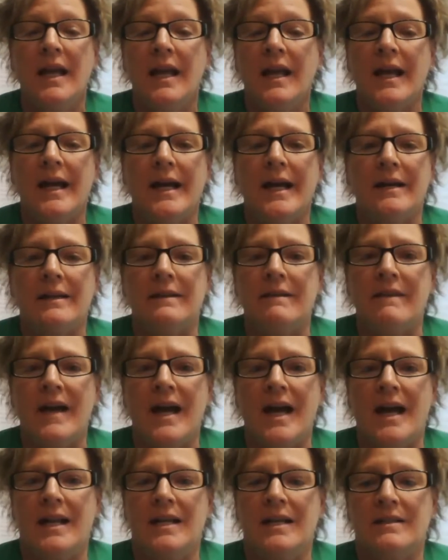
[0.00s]
And
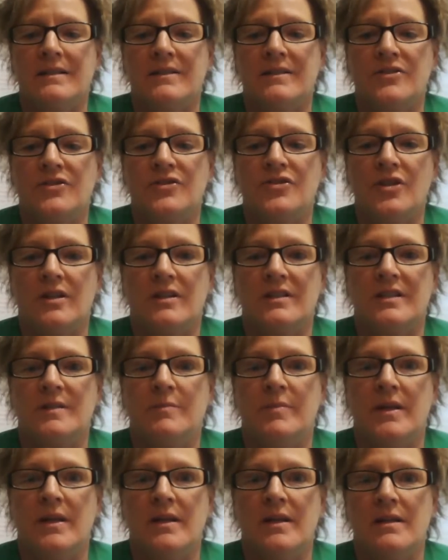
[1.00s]
that has just
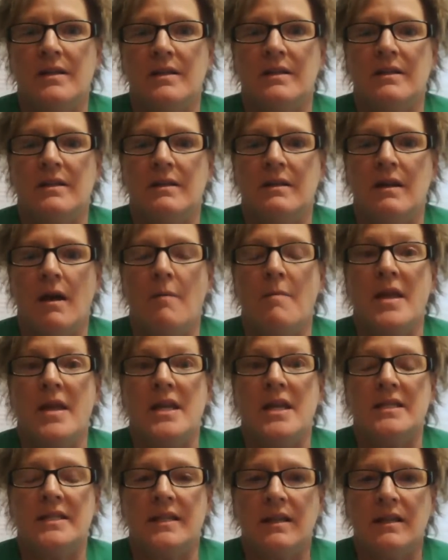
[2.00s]
been
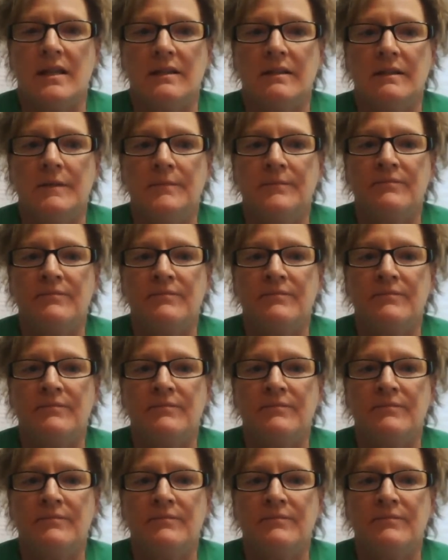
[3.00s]
amazing.